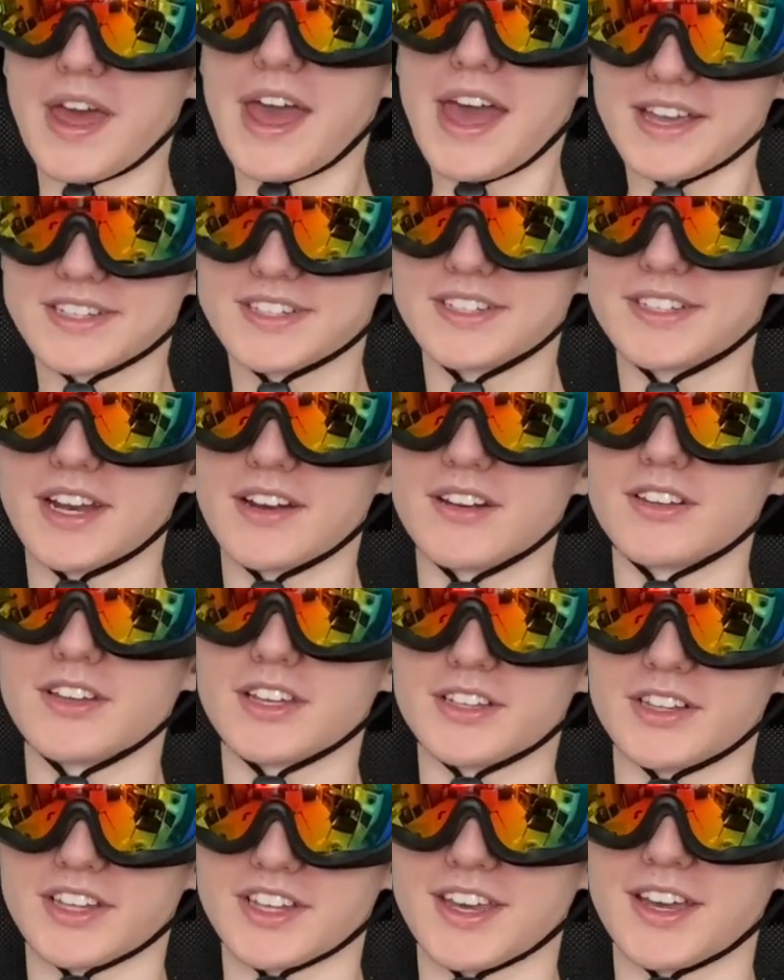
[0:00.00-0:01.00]
Accidentally
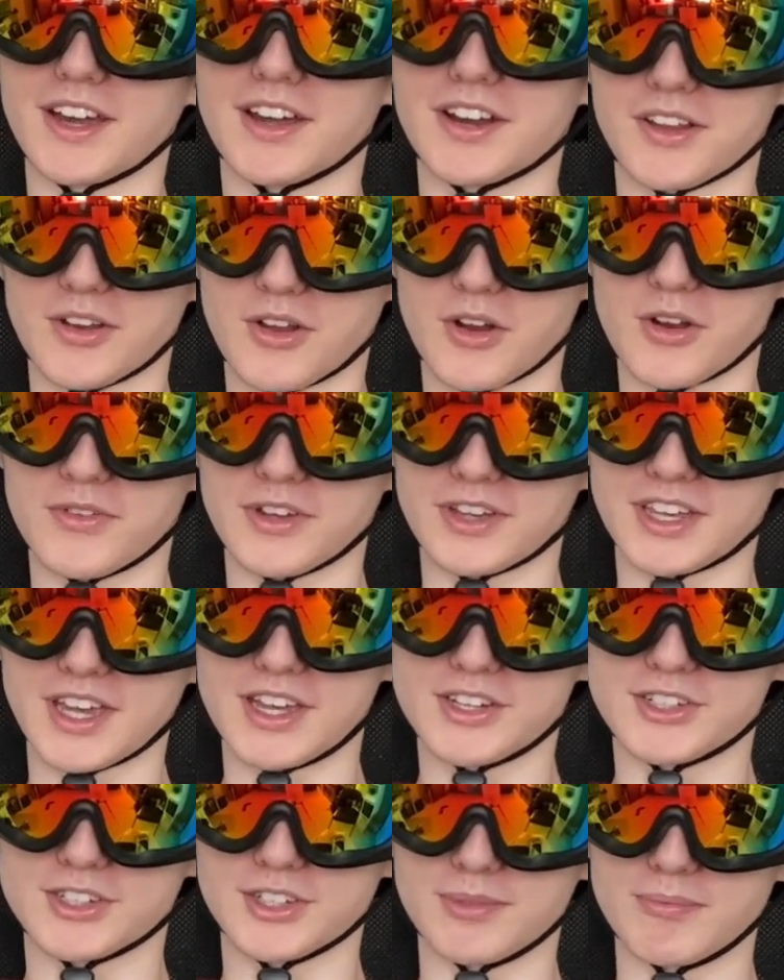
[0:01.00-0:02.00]
clicking on a
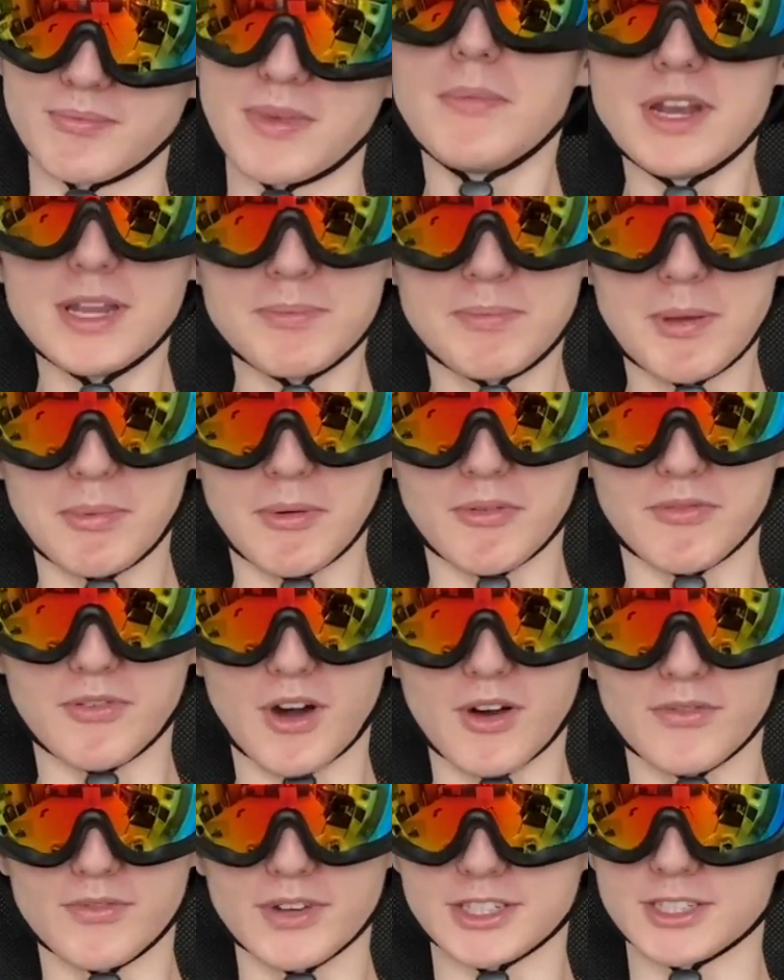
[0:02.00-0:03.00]
notification. Many people
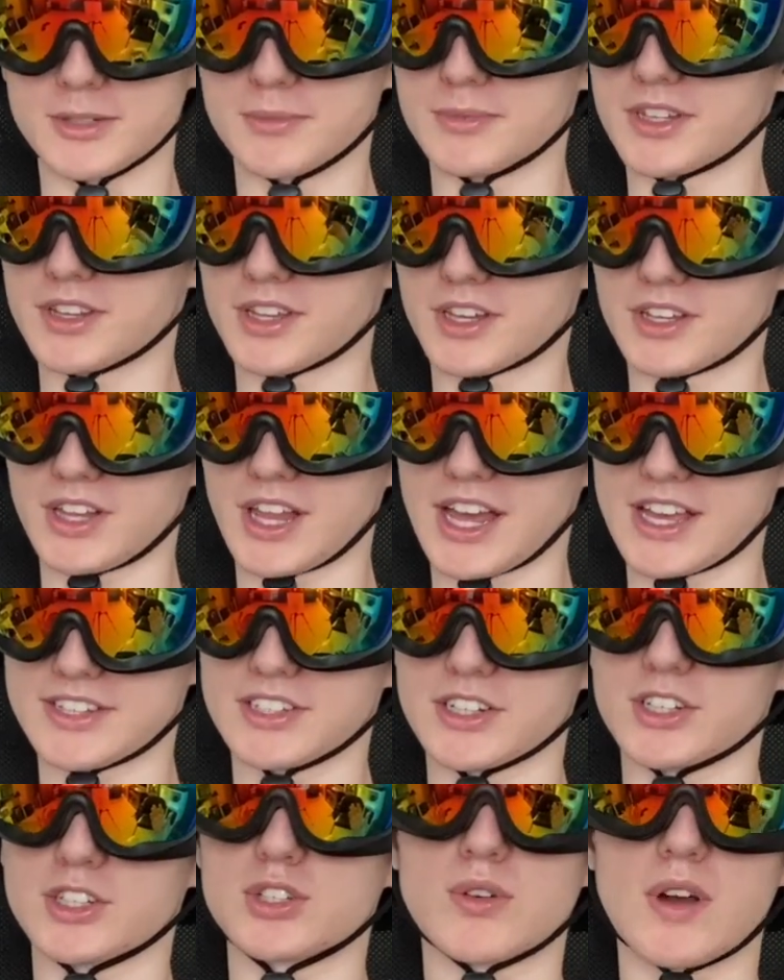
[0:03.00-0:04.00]
fall victim to the
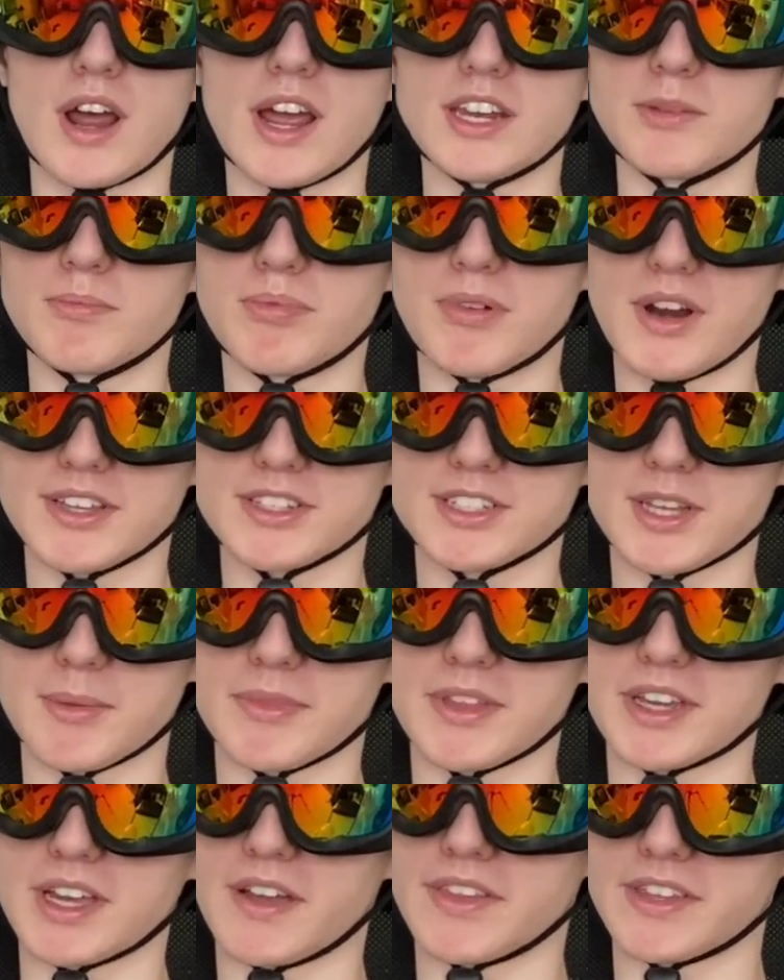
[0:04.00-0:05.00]
classic, trying to press
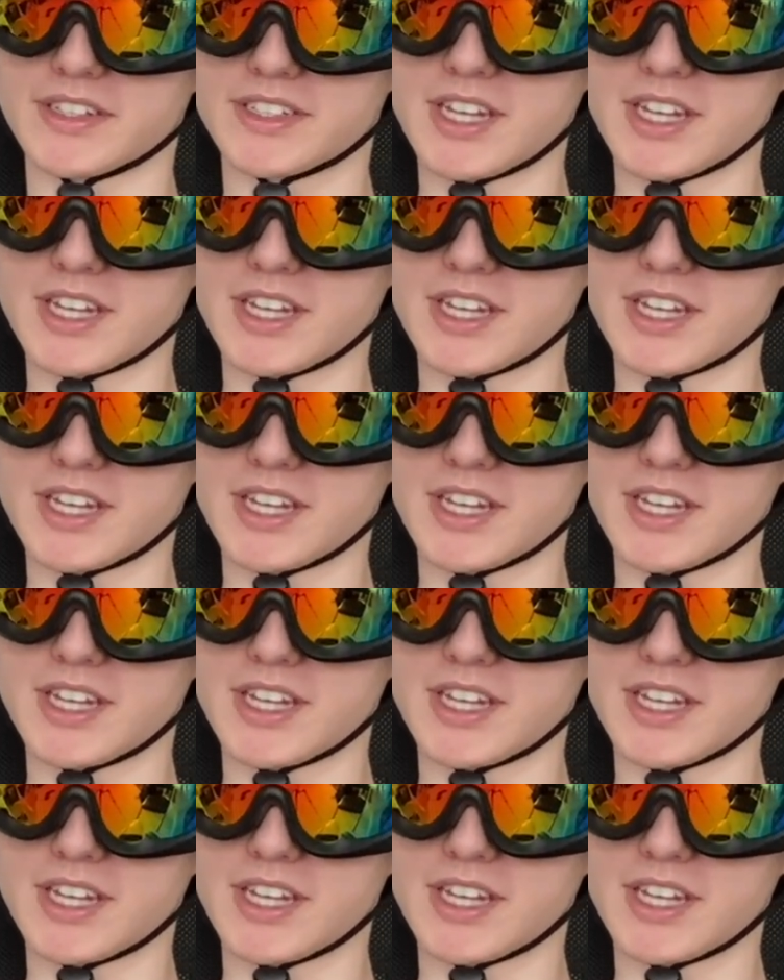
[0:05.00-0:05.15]
something on the